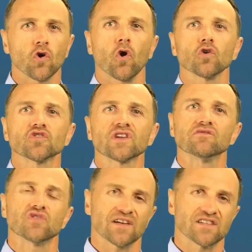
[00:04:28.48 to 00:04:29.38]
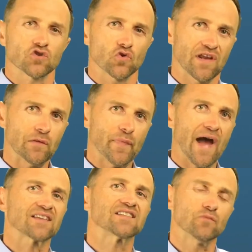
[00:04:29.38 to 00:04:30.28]
also gives you access to an
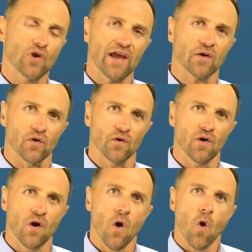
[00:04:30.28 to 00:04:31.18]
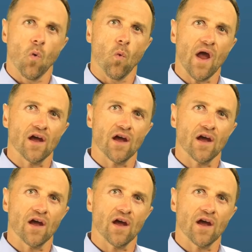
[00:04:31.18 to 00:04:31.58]
impact simulator where